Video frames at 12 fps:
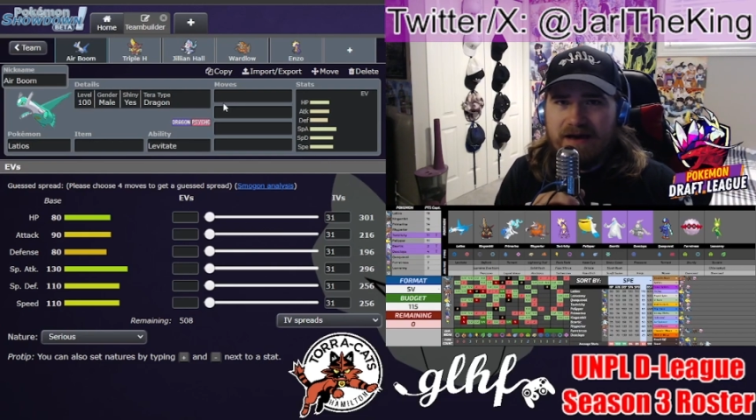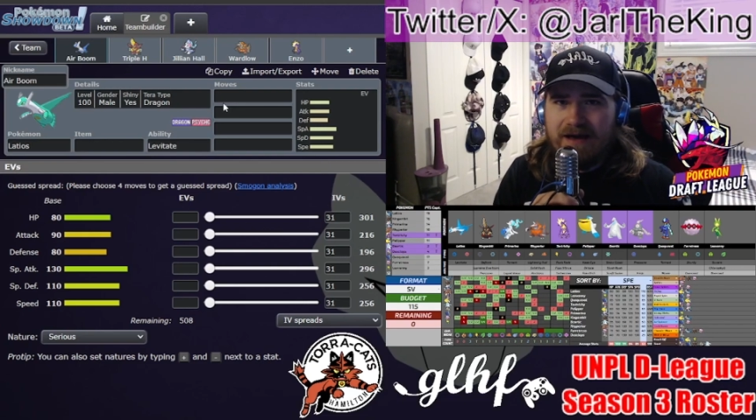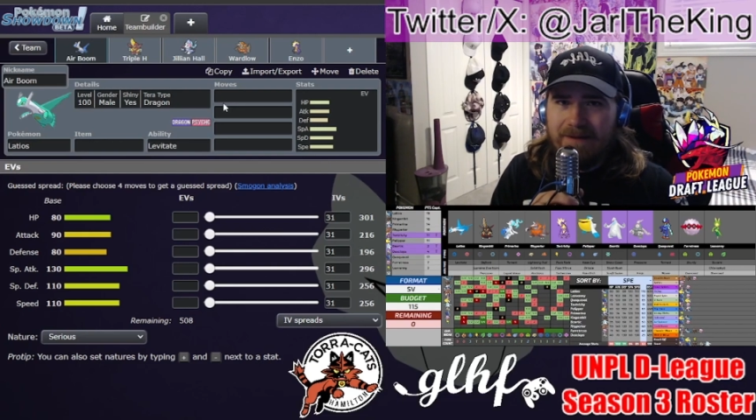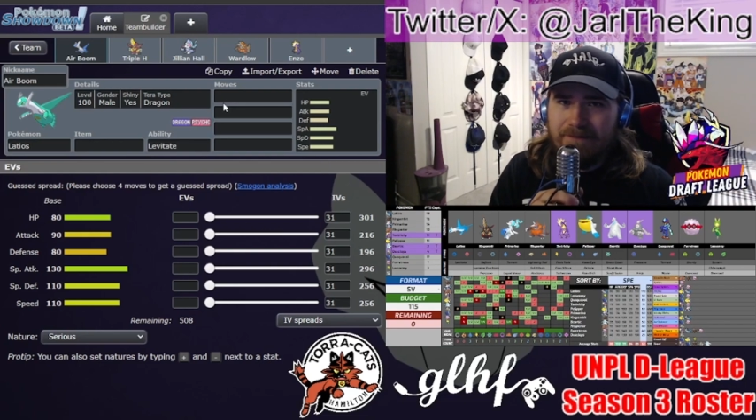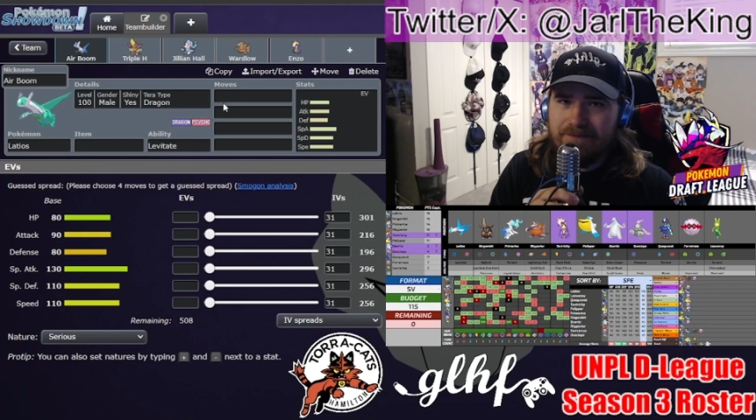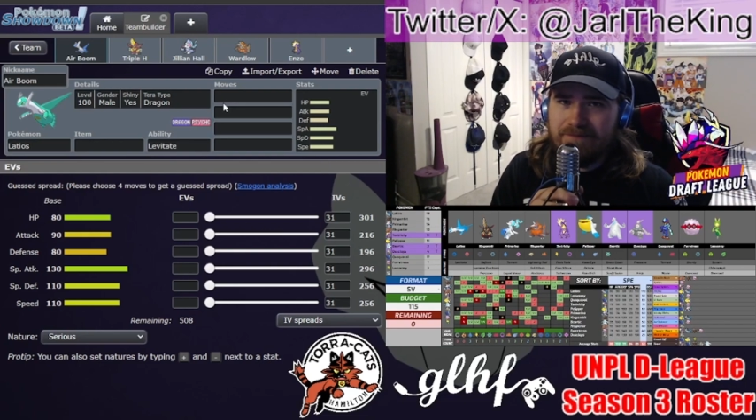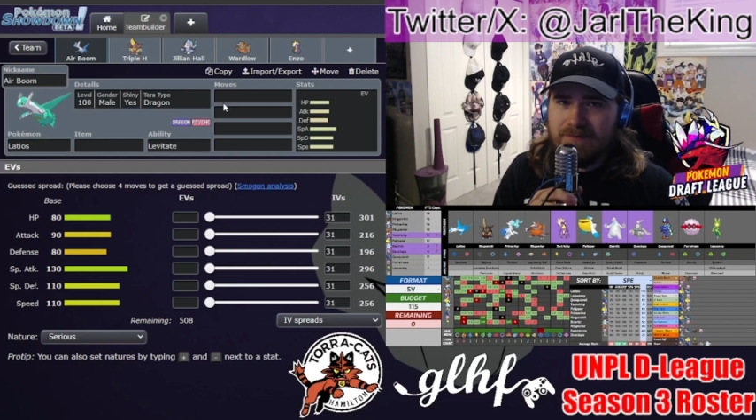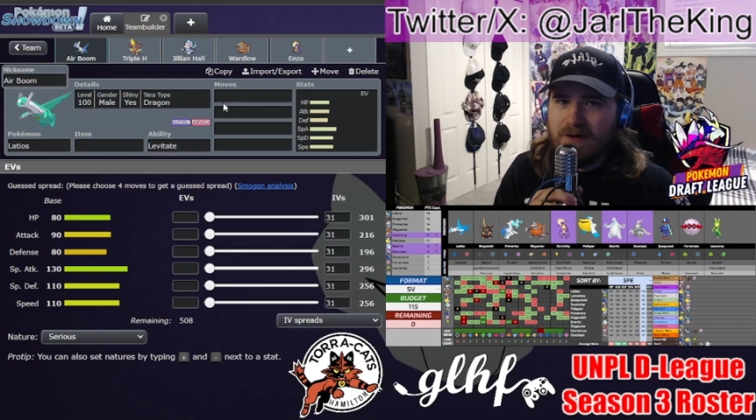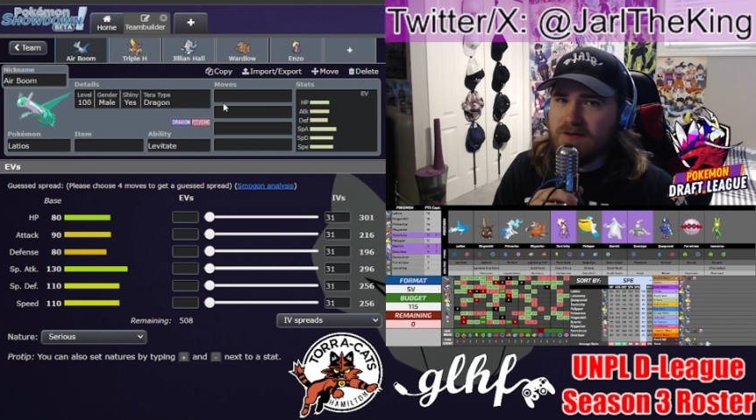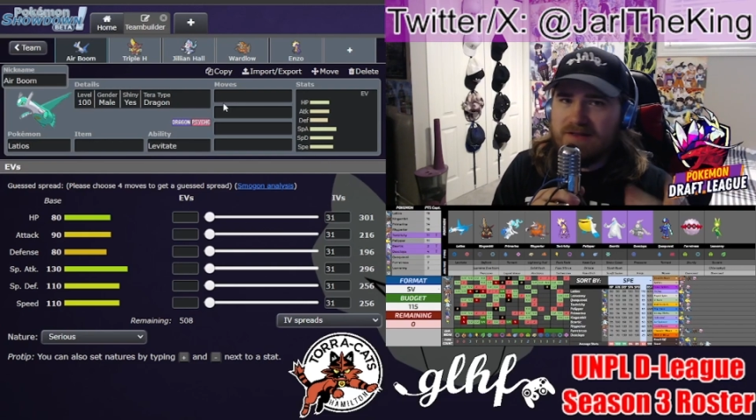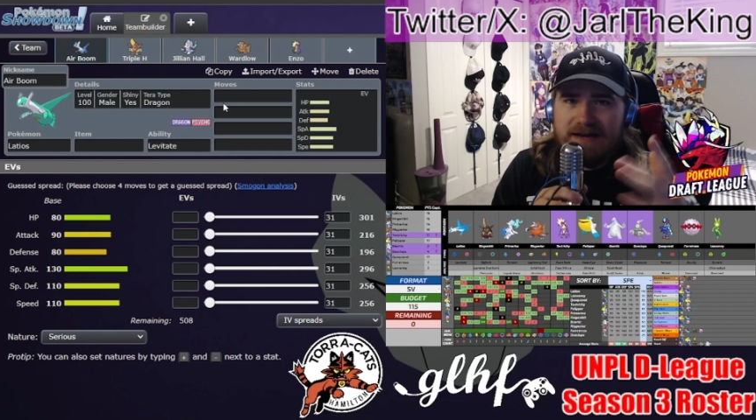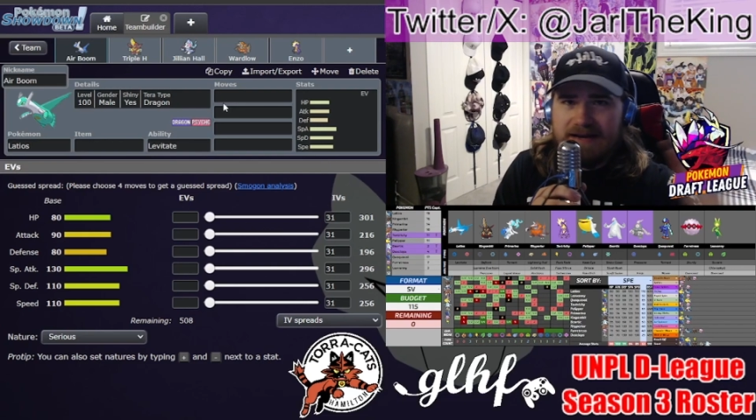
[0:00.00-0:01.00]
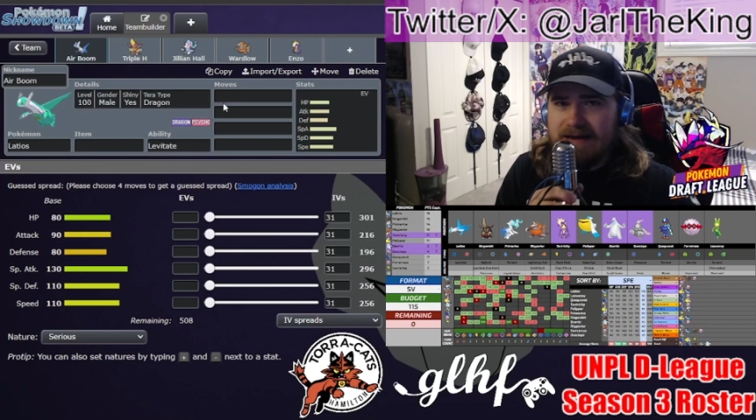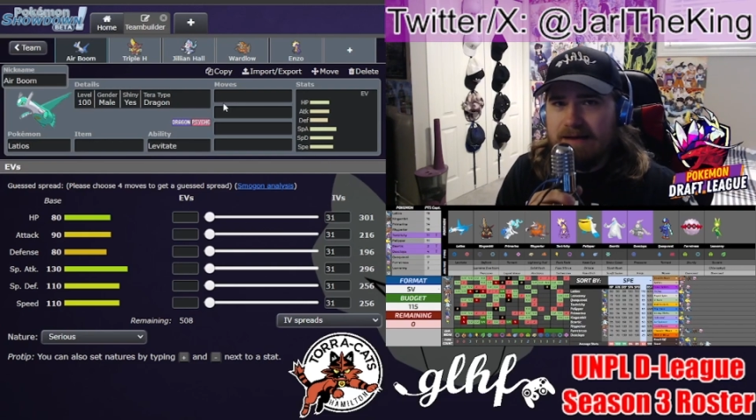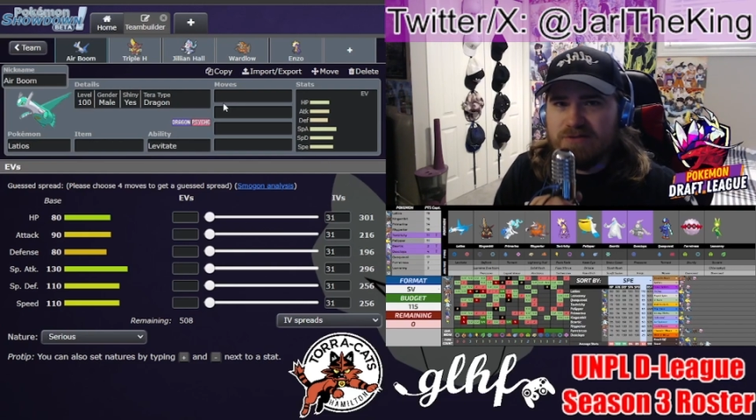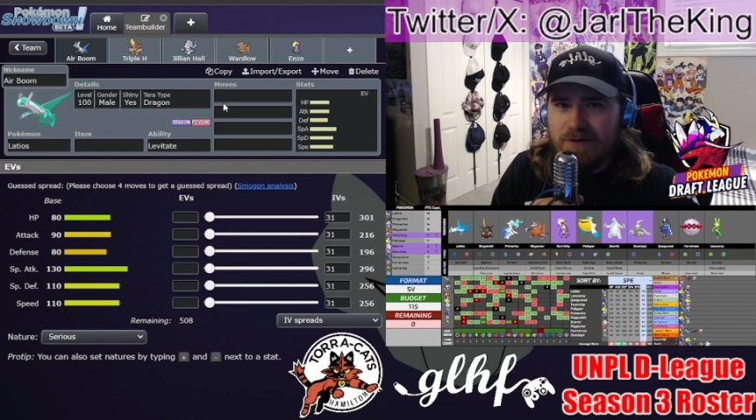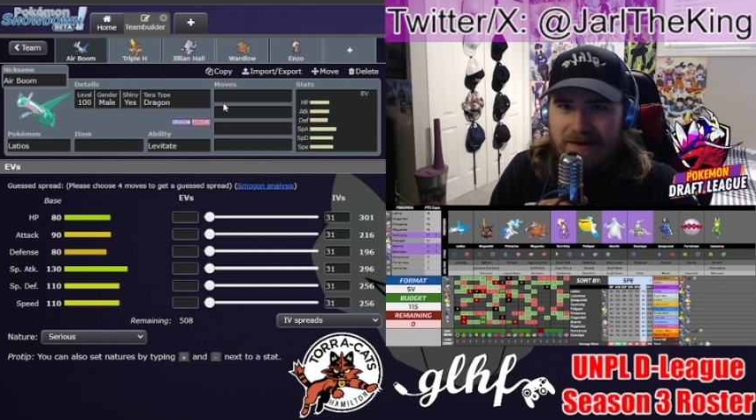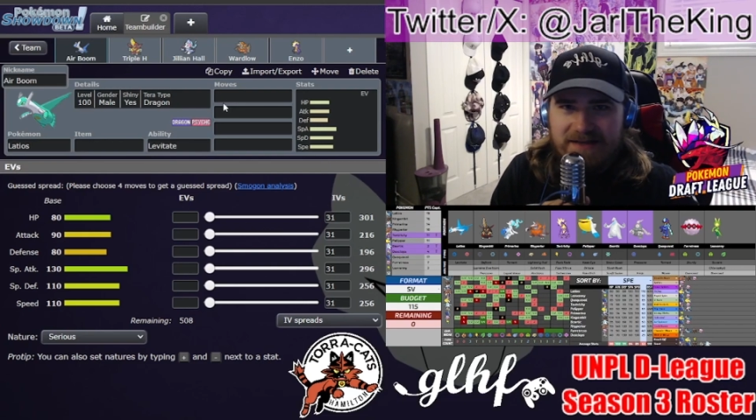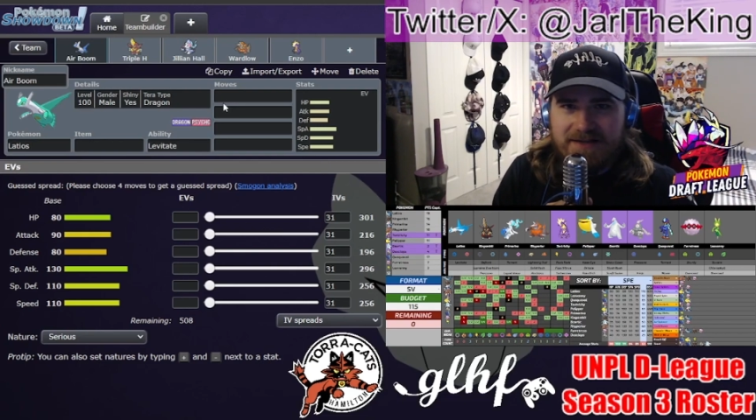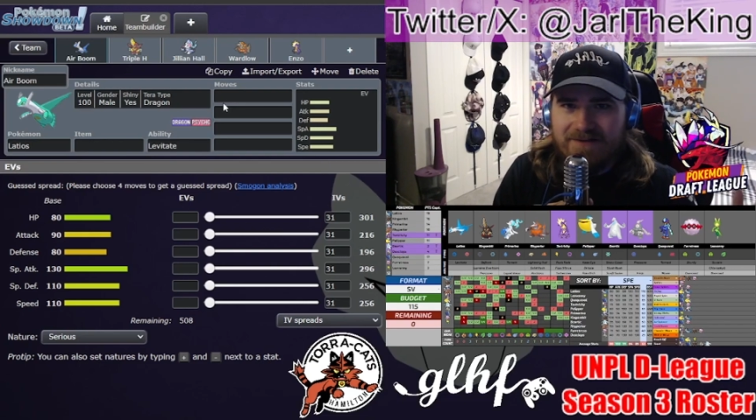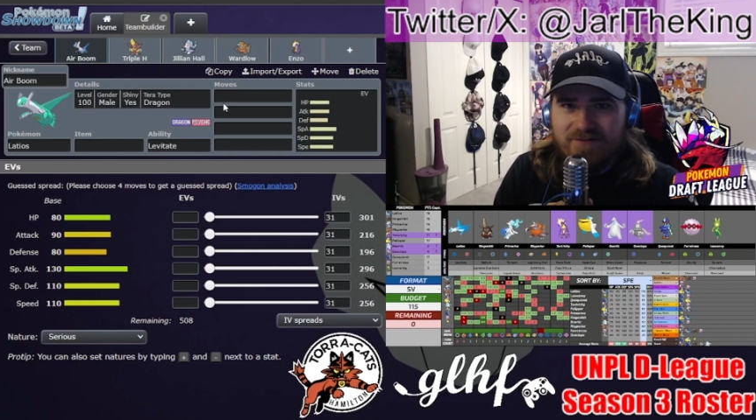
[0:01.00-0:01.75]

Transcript: um, all the nicknames are based off